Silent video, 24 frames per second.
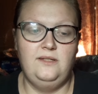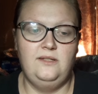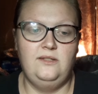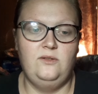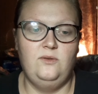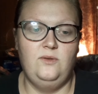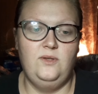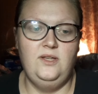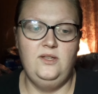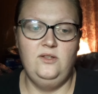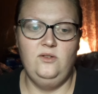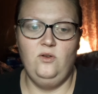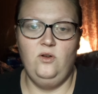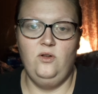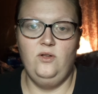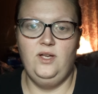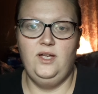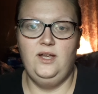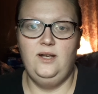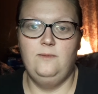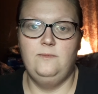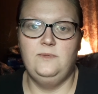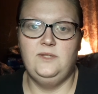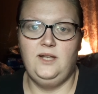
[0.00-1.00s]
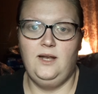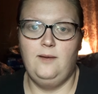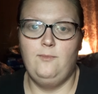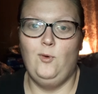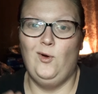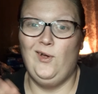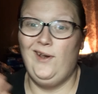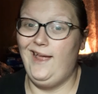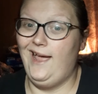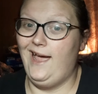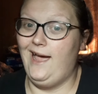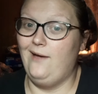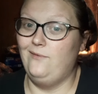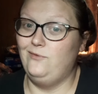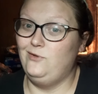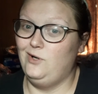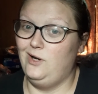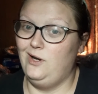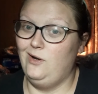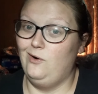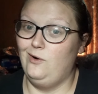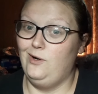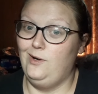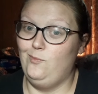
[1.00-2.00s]
So these are all items that I bought after
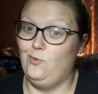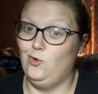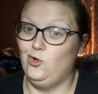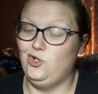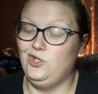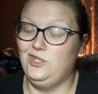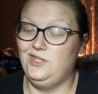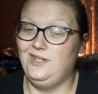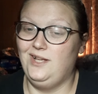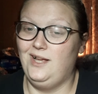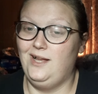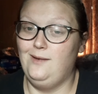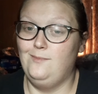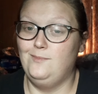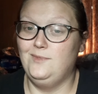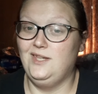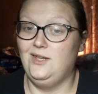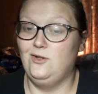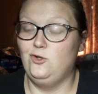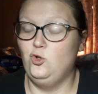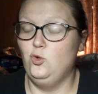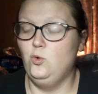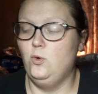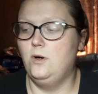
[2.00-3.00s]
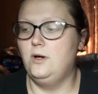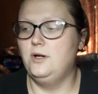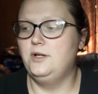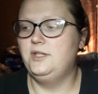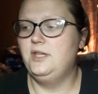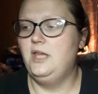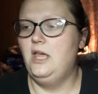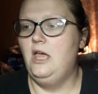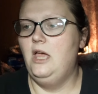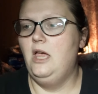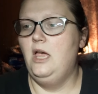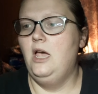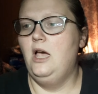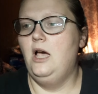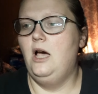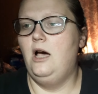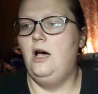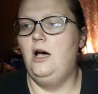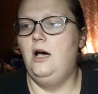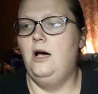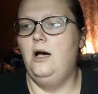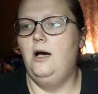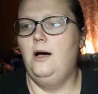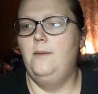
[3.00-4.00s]
I already purchased the items outdoors,
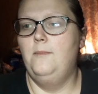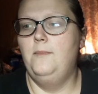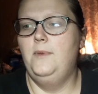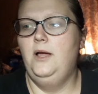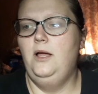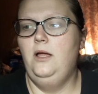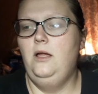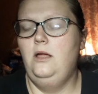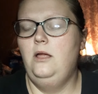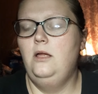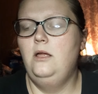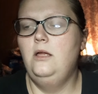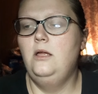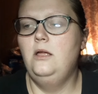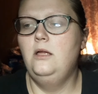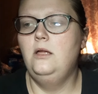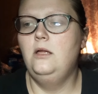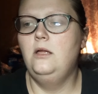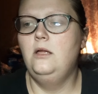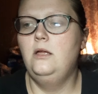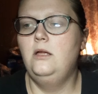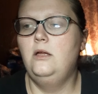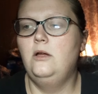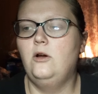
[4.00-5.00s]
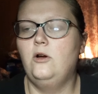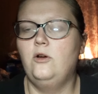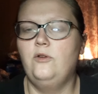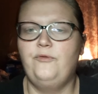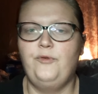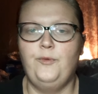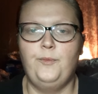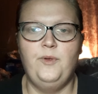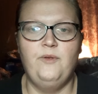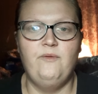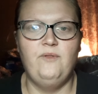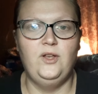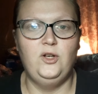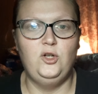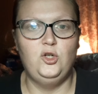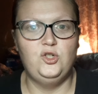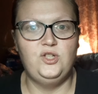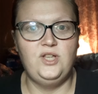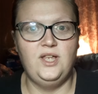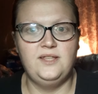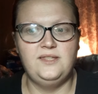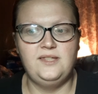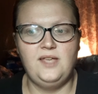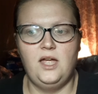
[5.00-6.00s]
or from the
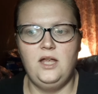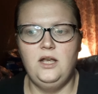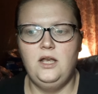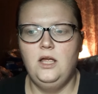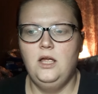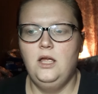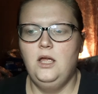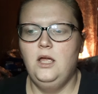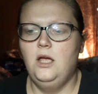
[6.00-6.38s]
vendors outside.